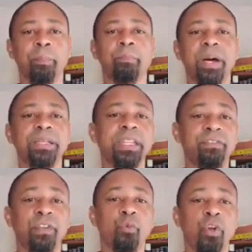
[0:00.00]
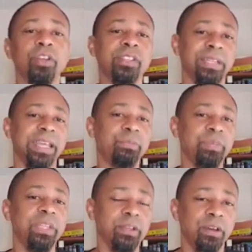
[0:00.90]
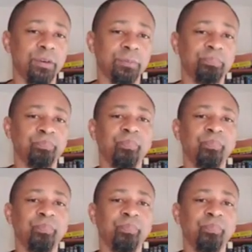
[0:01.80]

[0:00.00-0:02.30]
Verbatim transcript: But if it works, let me know.